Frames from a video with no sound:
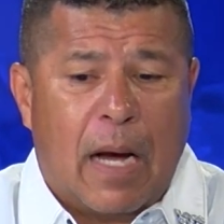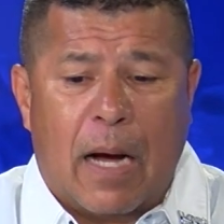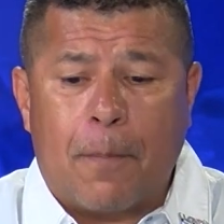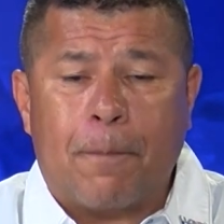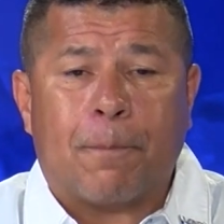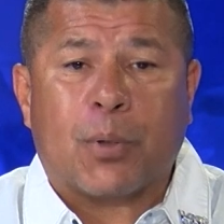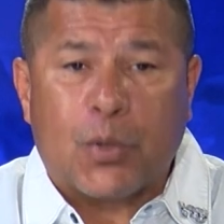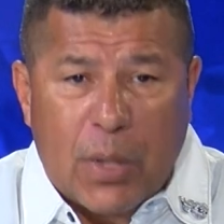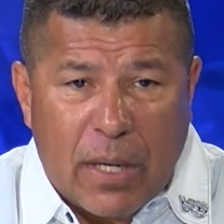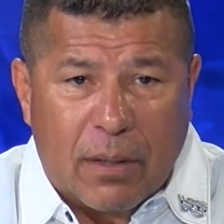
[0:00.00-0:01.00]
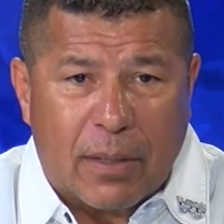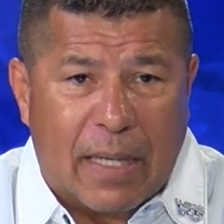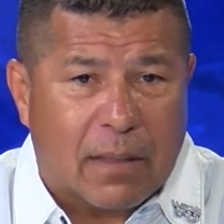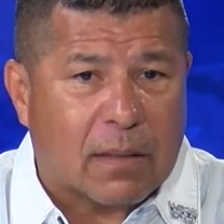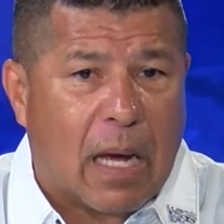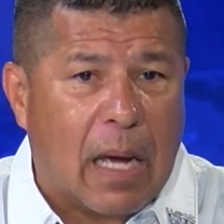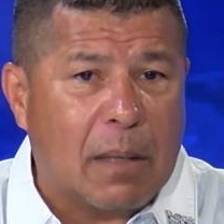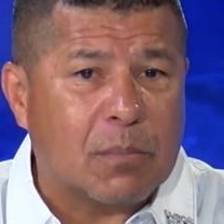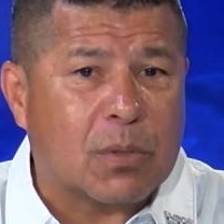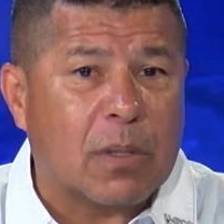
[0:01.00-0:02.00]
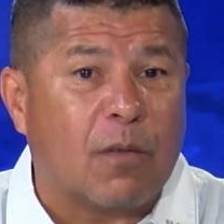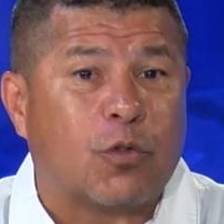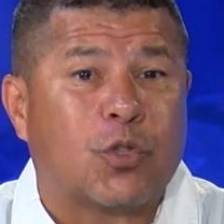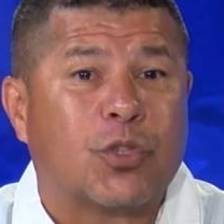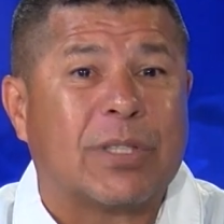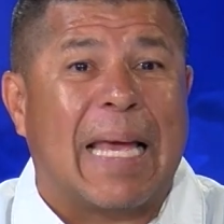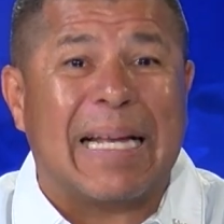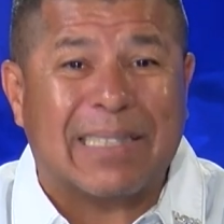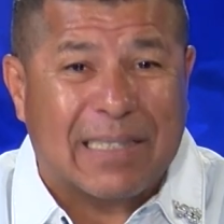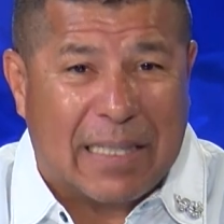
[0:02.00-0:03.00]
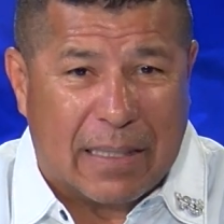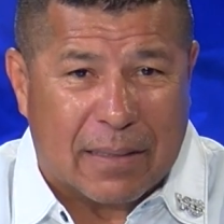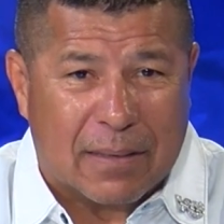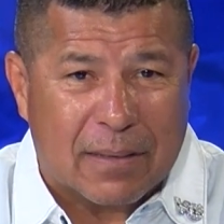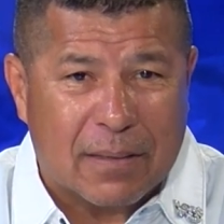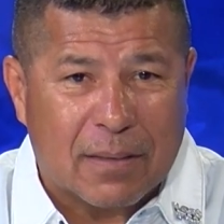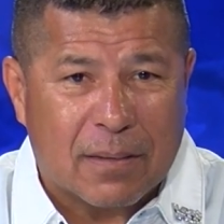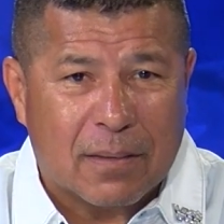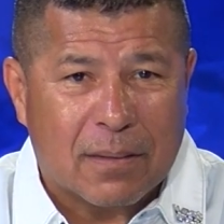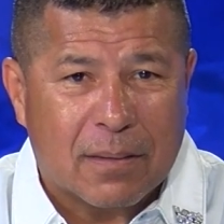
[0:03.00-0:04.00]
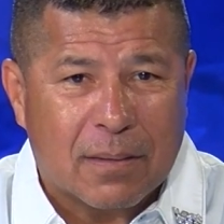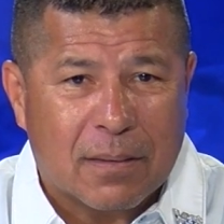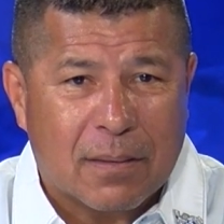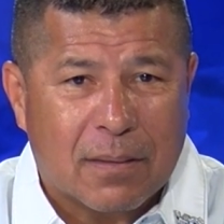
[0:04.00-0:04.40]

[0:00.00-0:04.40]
uh, prayer in times of testing. Yes.